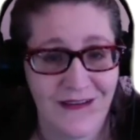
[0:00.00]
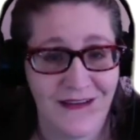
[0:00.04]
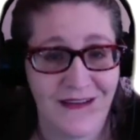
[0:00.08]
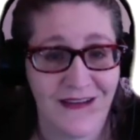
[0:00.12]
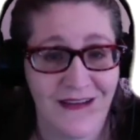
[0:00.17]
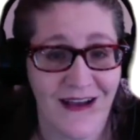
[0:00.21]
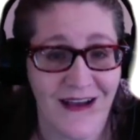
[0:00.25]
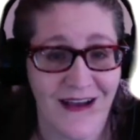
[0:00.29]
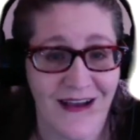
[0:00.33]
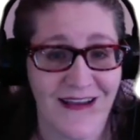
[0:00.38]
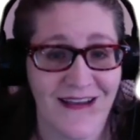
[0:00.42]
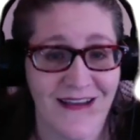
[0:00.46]

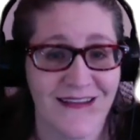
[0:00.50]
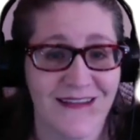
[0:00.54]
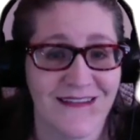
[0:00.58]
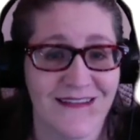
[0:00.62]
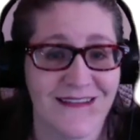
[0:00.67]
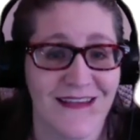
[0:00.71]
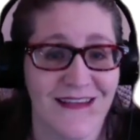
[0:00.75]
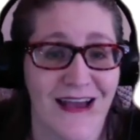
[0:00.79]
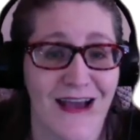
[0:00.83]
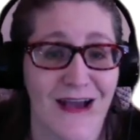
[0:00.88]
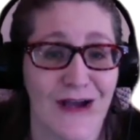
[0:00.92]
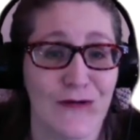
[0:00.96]

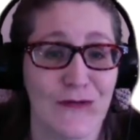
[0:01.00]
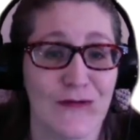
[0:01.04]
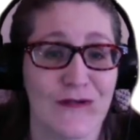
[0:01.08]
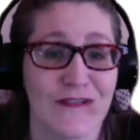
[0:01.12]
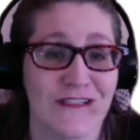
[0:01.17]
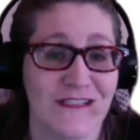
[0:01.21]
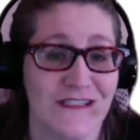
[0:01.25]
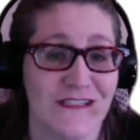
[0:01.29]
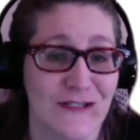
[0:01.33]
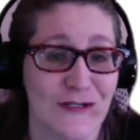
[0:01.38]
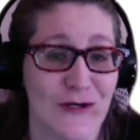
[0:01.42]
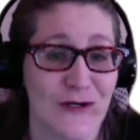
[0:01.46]
Guys, I
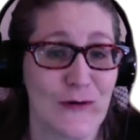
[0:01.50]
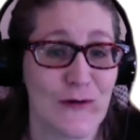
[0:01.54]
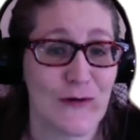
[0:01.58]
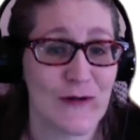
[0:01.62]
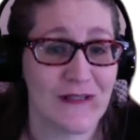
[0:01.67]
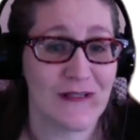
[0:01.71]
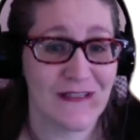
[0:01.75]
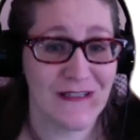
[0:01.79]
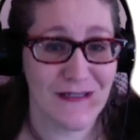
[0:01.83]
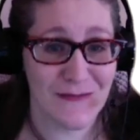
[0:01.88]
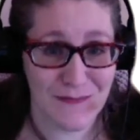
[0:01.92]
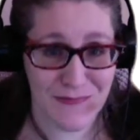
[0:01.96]
was
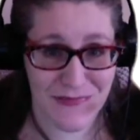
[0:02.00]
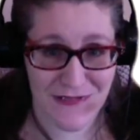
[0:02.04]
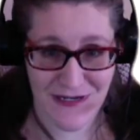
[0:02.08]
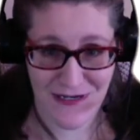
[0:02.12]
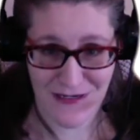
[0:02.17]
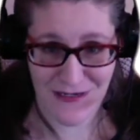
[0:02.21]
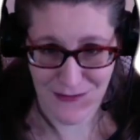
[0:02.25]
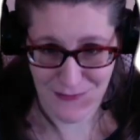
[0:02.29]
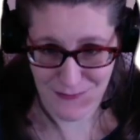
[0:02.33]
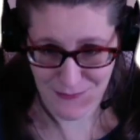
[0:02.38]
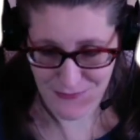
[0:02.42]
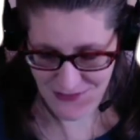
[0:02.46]
totally
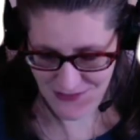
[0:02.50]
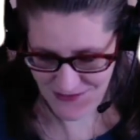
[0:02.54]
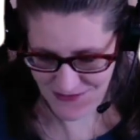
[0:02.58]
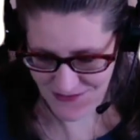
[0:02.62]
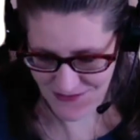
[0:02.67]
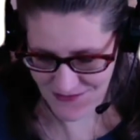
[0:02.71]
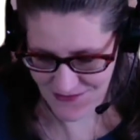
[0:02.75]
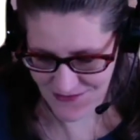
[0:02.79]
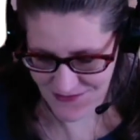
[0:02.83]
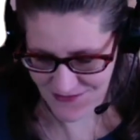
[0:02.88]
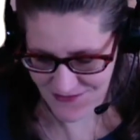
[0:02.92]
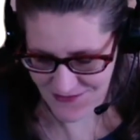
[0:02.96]
pumped.
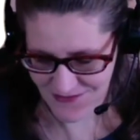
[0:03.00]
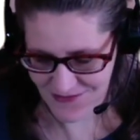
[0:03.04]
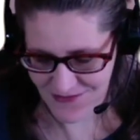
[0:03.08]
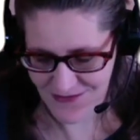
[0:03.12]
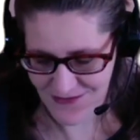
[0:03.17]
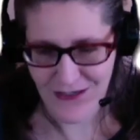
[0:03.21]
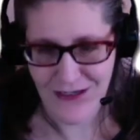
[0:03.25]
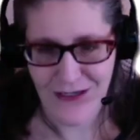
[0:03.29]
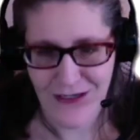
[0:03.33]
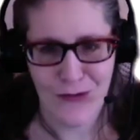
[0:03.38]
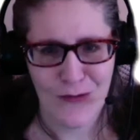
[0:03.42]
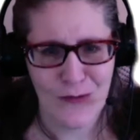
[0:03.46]

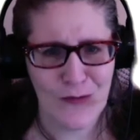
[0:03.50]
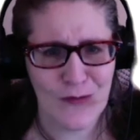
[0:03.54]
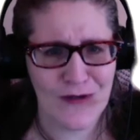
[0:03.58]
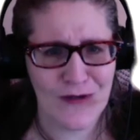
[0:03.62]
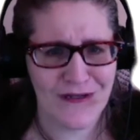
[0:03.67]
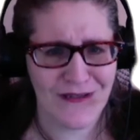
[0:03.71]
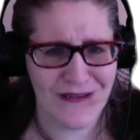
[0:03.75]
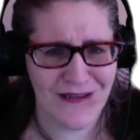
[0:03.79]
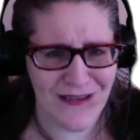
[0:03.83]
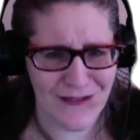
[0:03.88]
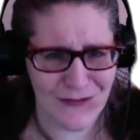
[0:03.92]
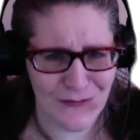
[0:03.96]
Well,
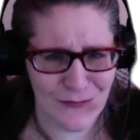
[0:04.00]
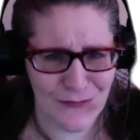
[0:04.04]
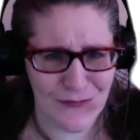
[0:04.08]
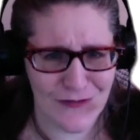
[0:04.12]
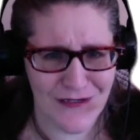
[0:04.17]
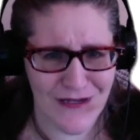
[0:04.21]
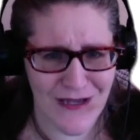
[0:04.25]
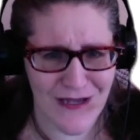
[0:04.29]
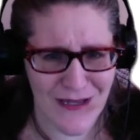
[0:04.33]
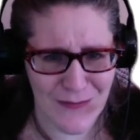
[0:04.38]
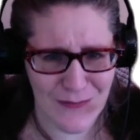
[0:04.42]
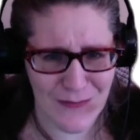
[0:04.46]
and guess what
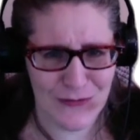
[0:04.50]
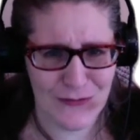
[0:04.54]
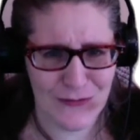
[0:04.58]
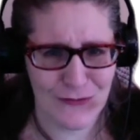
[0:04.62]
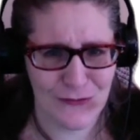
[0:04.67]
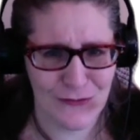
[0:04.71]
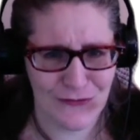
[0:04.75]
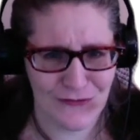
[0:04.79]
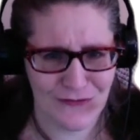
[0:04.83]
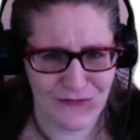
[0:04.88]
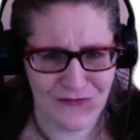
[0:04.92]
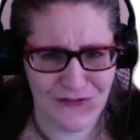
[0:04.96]
I
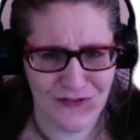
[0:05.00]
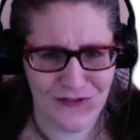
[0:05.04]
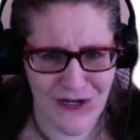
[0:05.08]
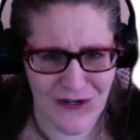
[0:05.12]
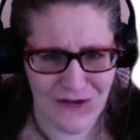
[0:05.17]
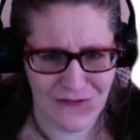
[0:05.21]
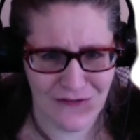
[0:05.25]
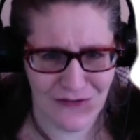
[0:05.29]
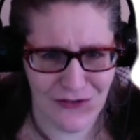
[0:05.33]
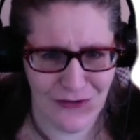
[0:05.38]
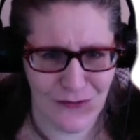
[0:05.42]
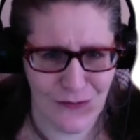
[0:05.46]
pulled for
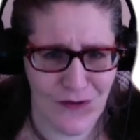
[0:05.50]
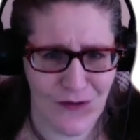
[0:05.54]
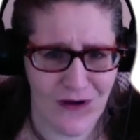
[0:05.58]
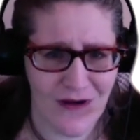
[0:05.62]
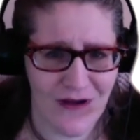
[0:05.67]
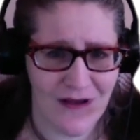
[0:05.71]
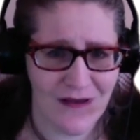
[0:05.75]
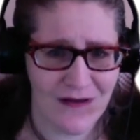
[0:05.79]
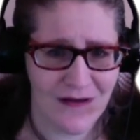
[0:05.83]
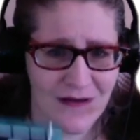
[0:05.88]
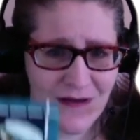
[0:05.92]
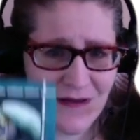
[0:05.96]

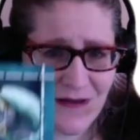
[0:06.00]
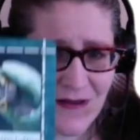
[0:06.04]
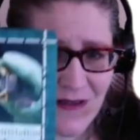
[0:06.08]
everyone?